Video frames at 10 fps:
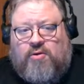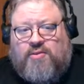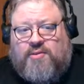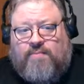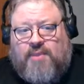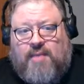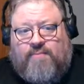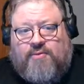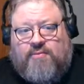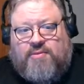and
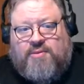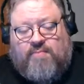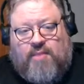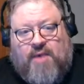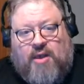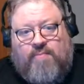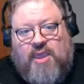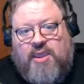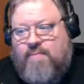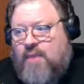sometimes some of the model
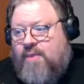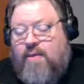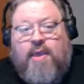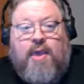making maybe,